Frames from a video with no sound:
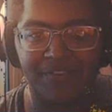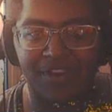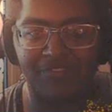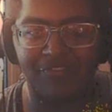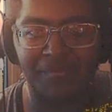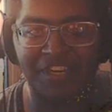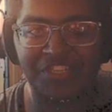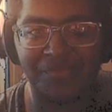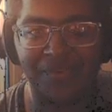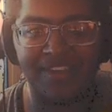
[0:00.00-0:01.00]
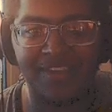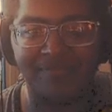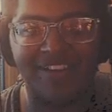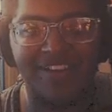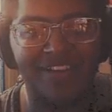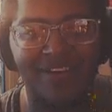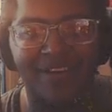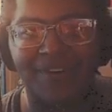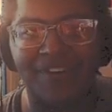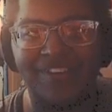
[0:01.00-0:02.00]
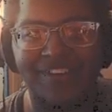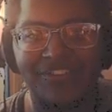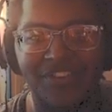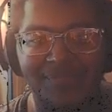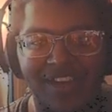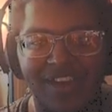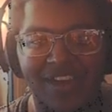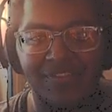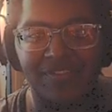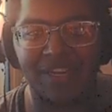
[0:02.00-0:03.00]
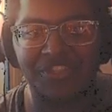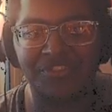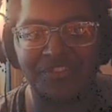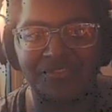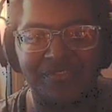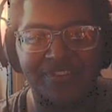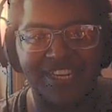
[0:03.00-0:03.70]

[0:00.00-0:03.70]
You love your banjo, right? Oh um, my, I trust me, I love the banjo too.